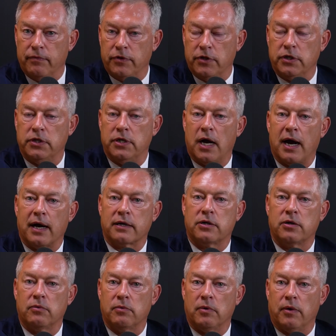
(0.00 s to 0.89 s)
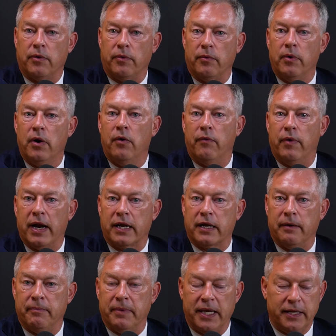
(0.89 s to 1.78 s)
the doctor will
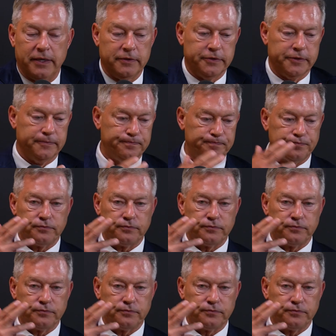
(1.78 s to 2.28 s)
recommend